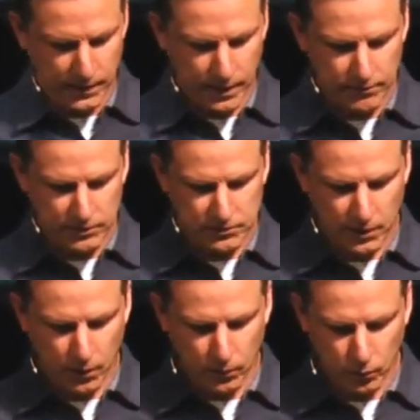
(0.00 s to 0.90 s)
Of his
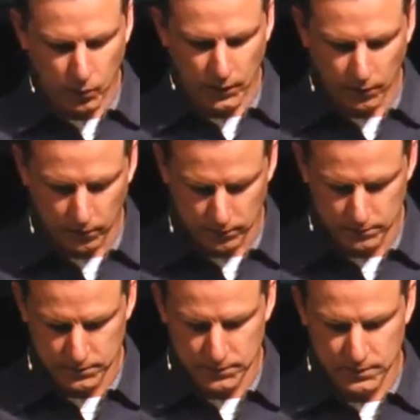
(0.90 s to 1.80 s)
own will,
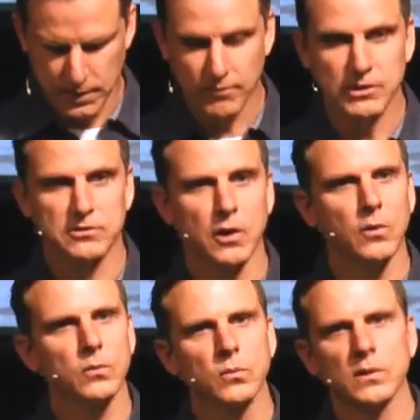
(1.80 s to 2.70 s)
of his
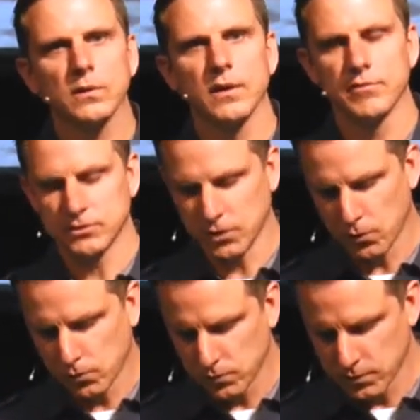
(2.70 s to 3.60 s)
own will, of his
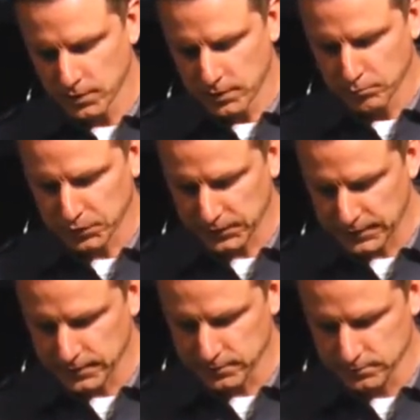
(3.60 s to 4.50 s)
own
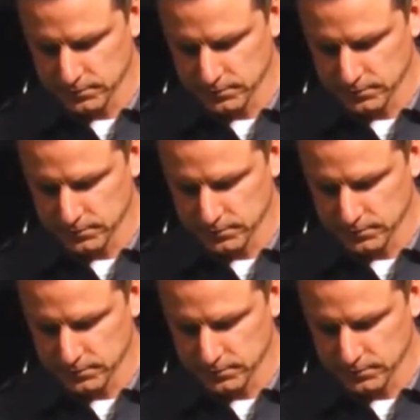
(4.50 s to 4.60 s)
plan,